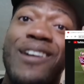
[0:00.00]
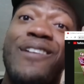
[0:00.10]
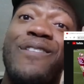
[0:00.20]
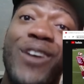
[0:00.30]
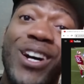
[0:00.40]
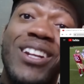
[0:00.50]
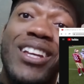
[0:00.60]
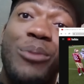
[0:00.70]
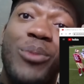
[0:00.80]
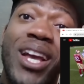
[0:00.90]
Fuck the
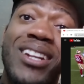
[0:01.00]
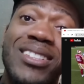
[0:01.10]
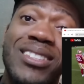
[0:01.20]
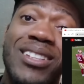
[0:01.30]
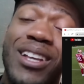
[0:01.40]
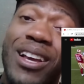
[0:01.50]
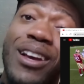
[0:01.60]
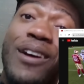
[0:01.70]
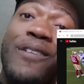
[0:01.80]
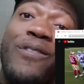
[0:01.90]
Commanders.
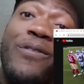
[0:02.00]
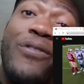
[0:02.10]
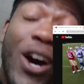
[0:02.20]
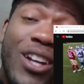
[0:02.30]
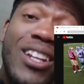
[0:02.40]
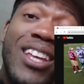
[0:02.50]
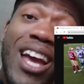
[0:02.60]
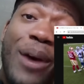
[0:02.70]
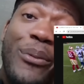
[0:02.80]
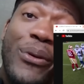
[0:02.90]
Fuck the
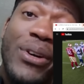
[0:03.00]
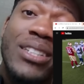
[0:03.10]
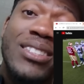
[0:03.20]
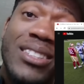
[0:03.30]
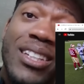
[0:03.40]
Cowboys.